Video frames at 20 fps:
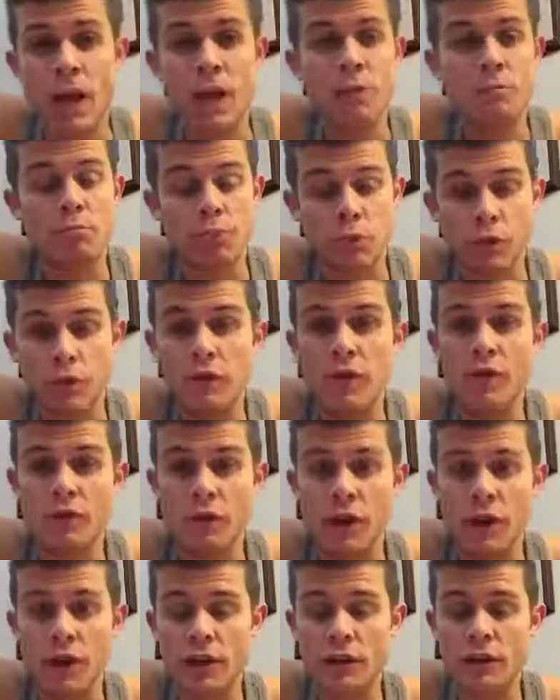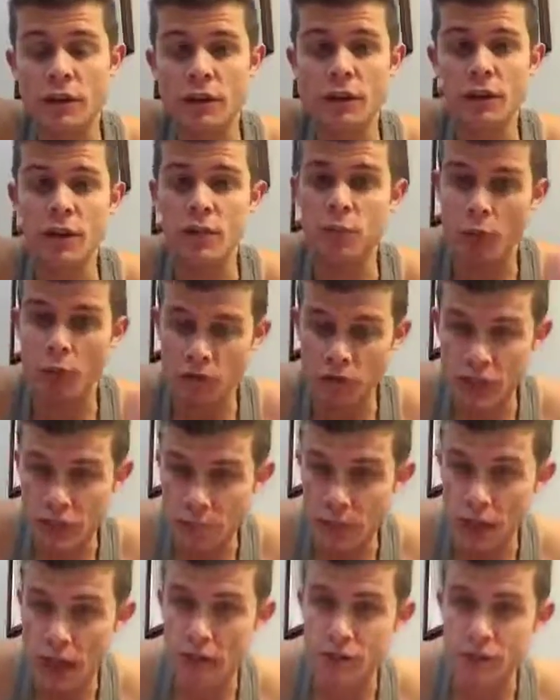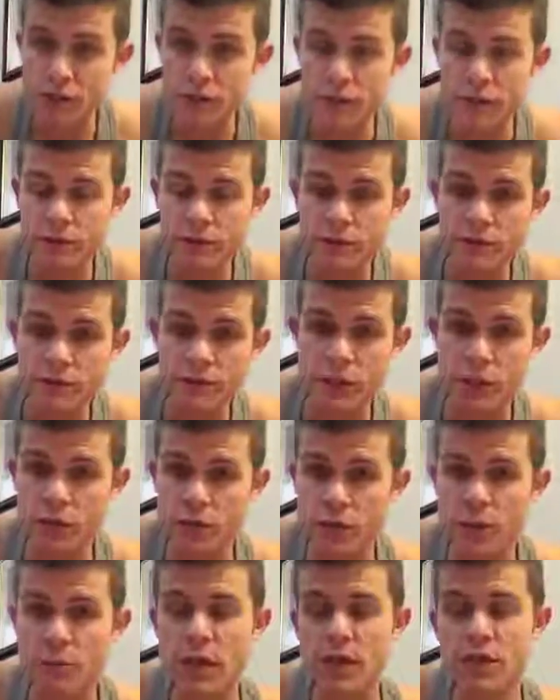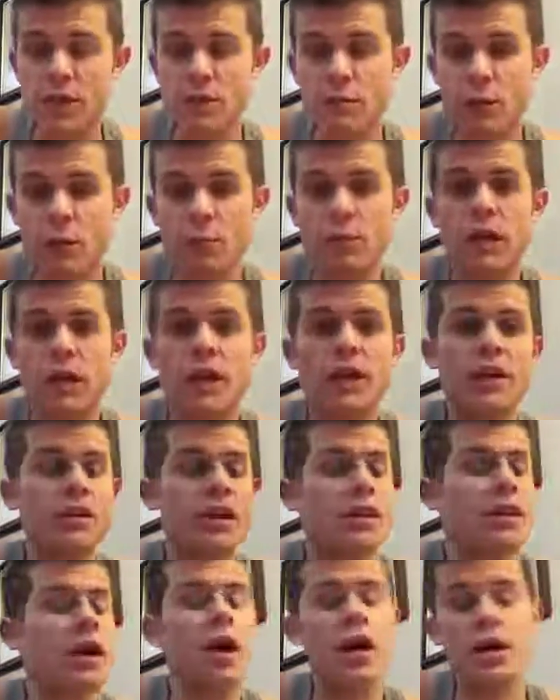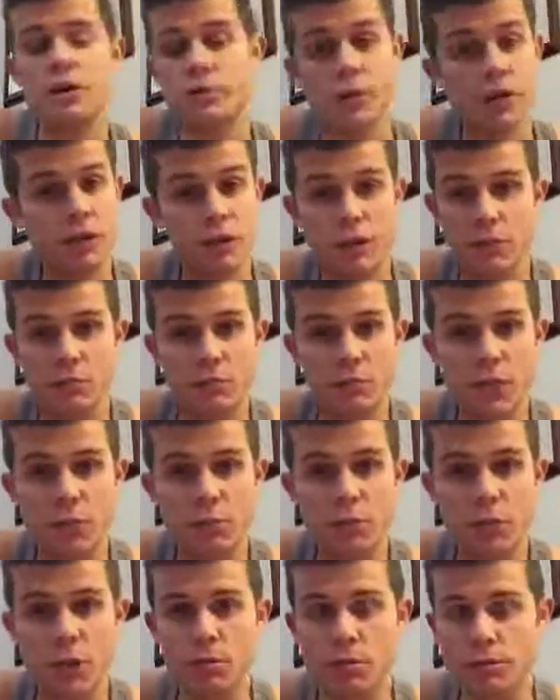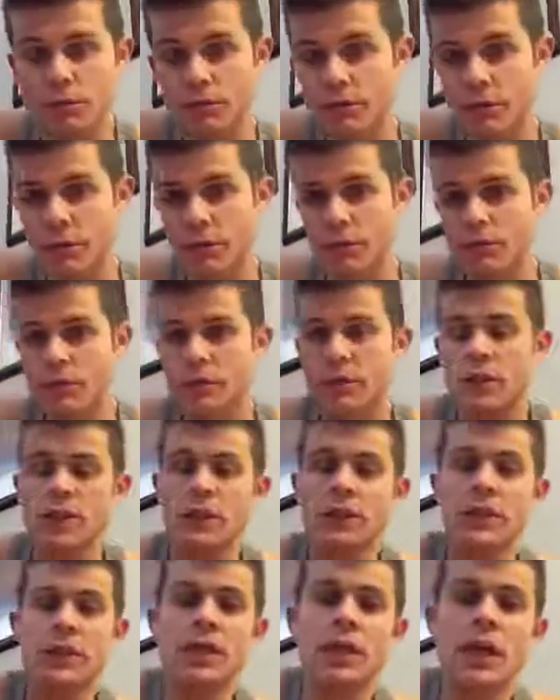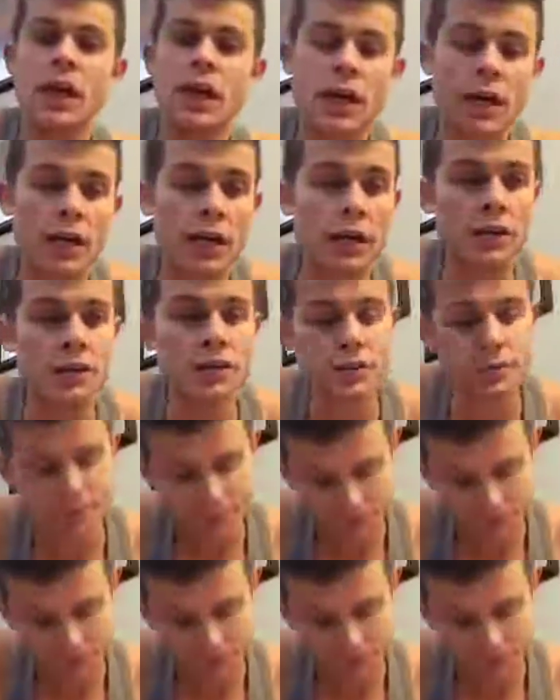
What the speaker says: and improving your vertical is what really matters to you as a basketball player, then the hard work shouldn't be a problem for you. And,